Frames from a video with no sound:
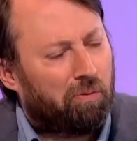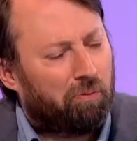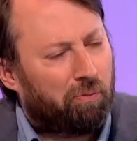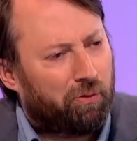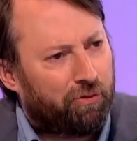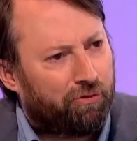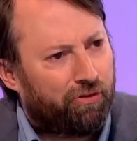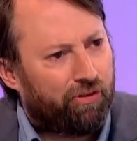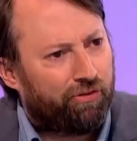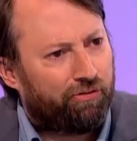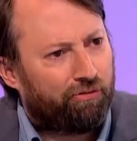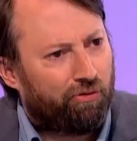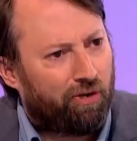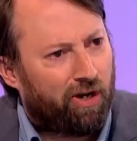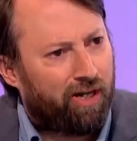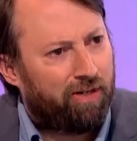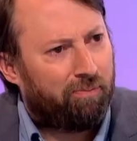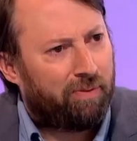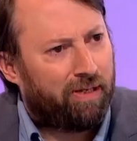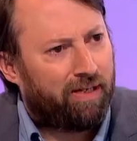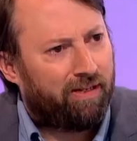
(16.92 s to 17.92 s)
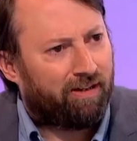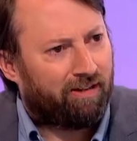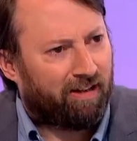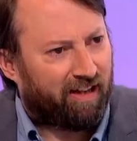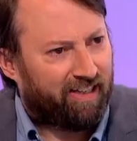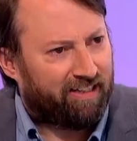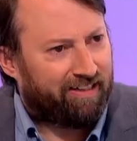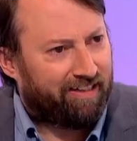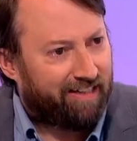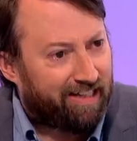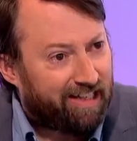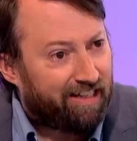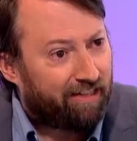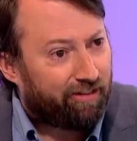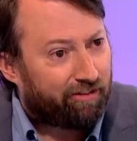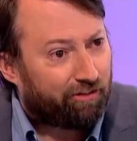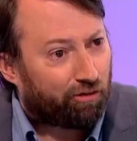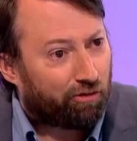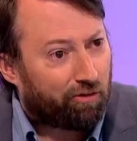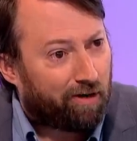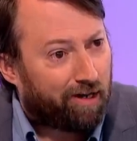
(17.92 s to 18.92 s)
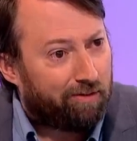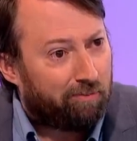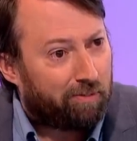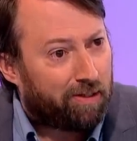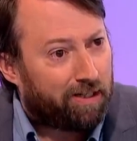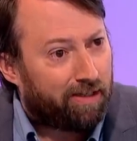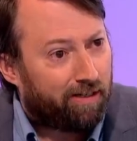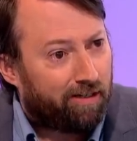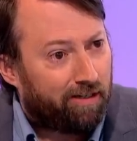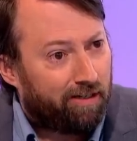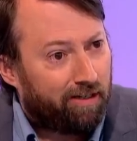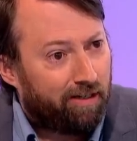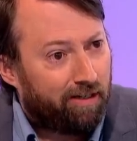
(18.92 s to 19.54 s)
was this Ribena, like, neat Ribena?